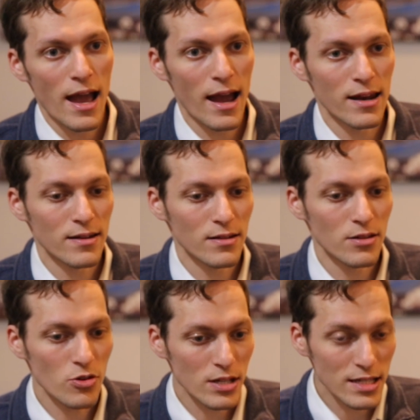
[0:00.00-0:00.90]
And
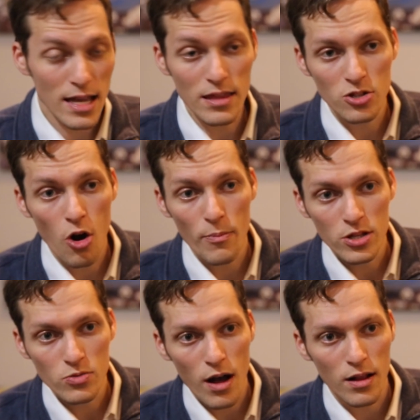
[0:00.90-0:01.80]
you can send this home
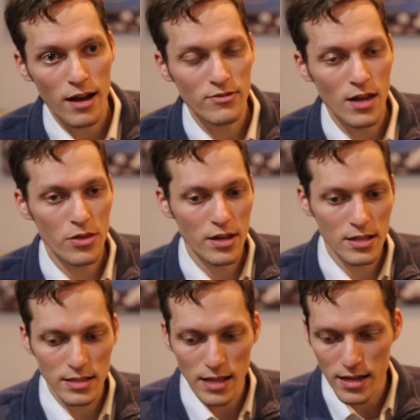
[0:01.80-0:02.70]
as well. I've done
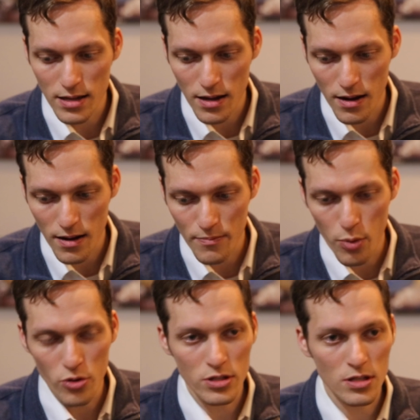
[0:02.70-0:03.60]
things like
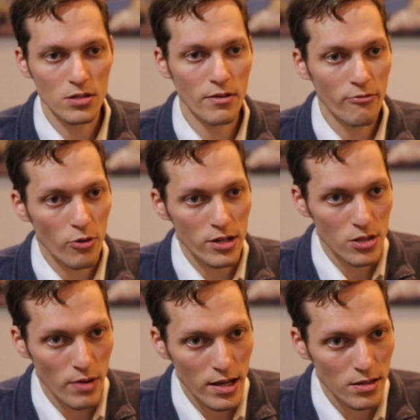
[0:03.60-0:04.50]
post it to
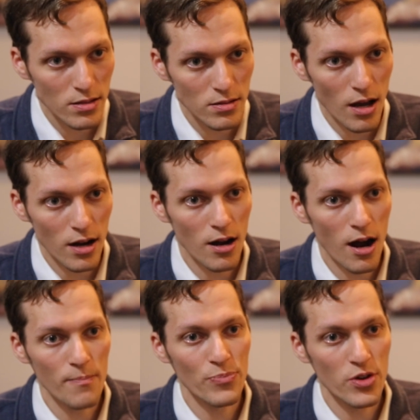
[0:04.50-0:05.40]

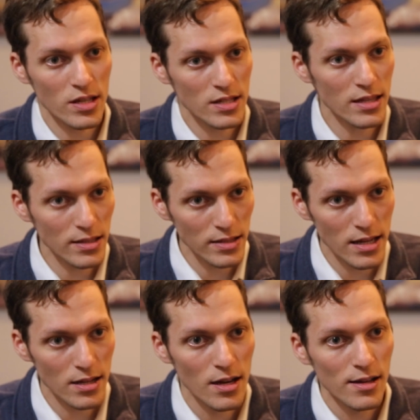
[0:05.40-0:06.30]
voicethread.com. You can send a
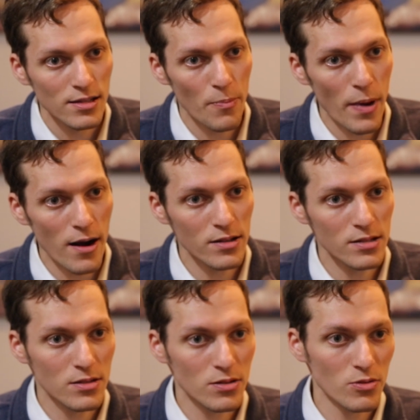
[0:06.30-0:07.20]
link to
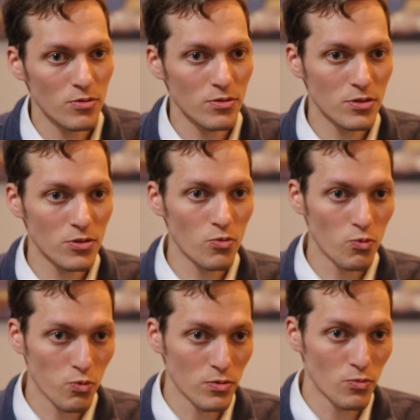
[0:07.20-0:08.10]
parents to
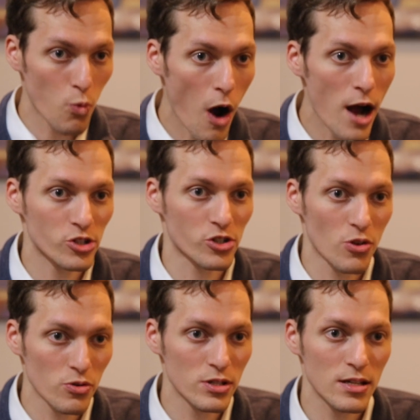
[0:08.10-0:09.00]
watch
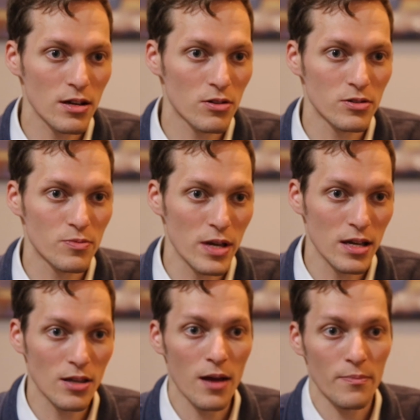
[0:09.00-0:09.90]
those skills
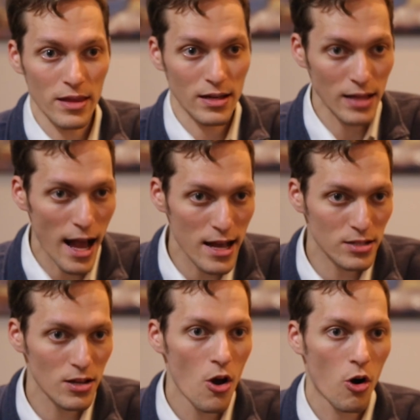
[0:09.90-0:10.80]
being done by the
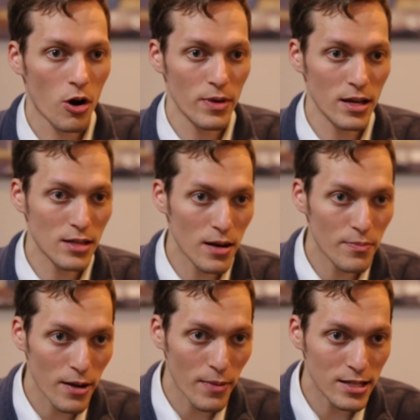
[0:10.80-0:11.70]
class or being done
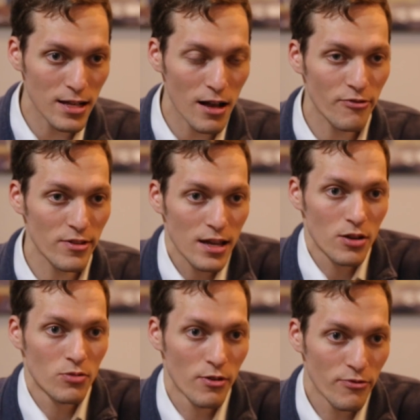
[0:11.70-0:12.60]
by myself, and they
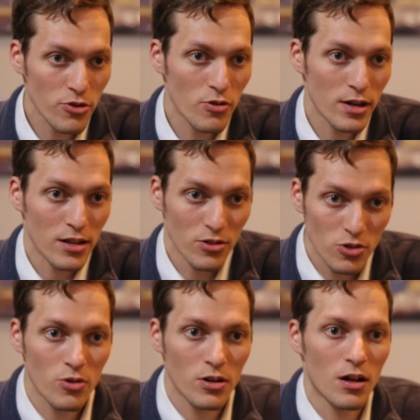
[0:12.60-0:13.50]
can review it and
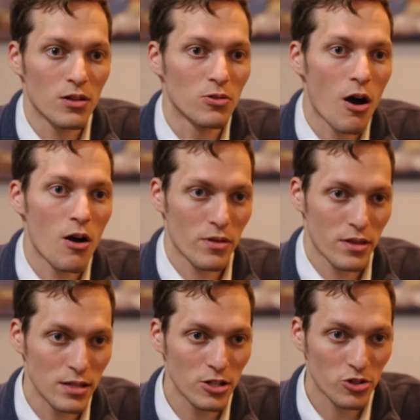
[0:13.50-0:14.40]
do it along with
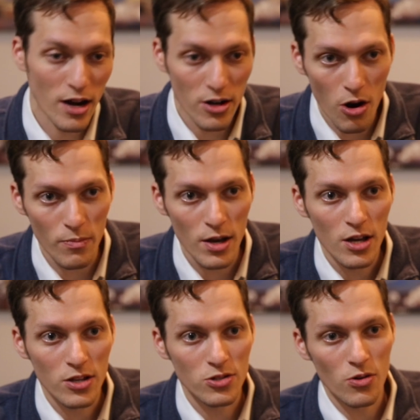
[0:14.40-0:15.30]
the teacher at home.
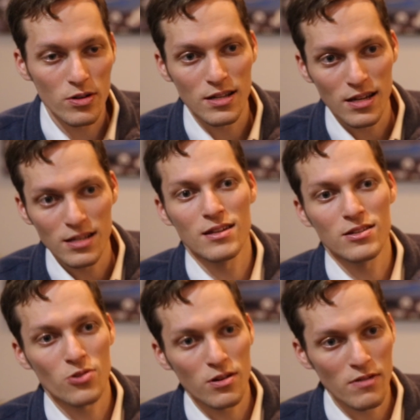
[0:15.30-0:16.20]
So
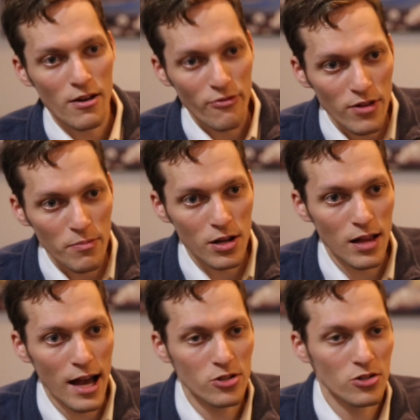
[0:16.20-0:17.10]
it's sort of like a flipped
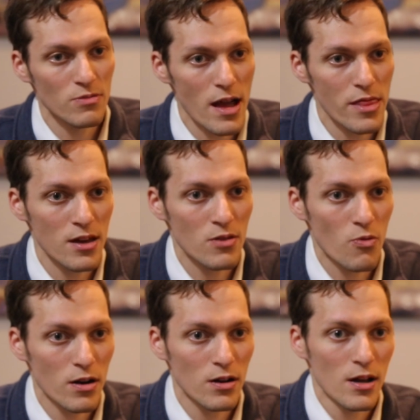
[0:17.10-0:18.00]
classroom method
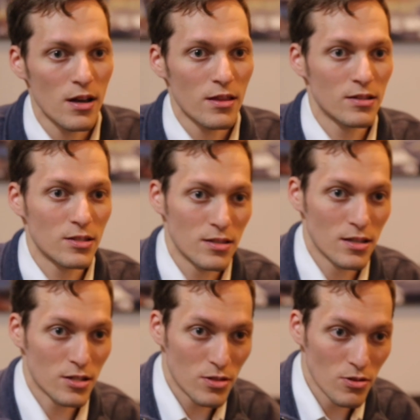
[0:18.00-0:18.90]
where
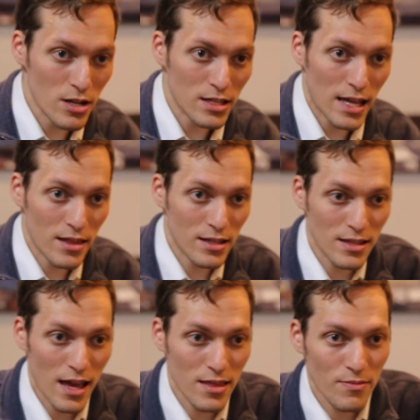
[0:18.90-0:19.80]
the students
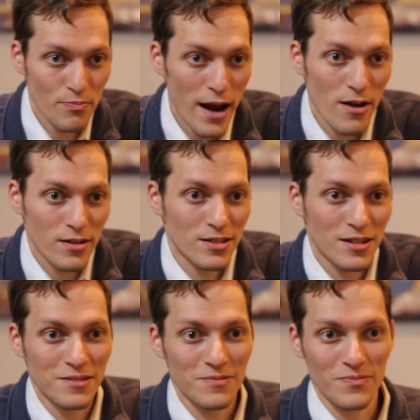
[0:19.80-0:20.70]
and the parents
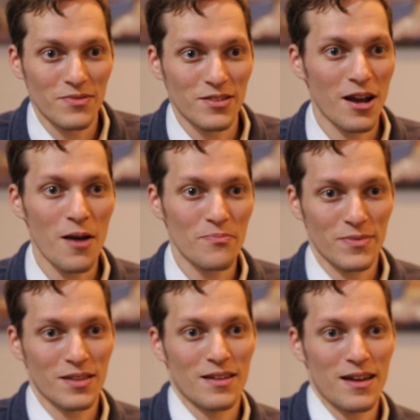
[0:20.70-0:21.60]
can
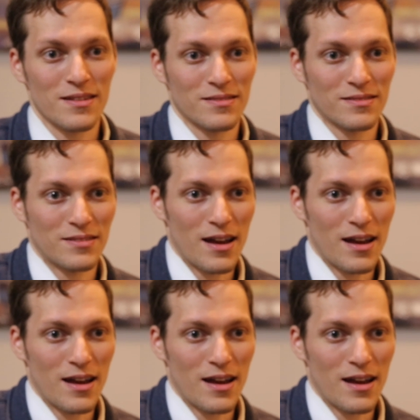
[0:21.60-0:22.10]
come and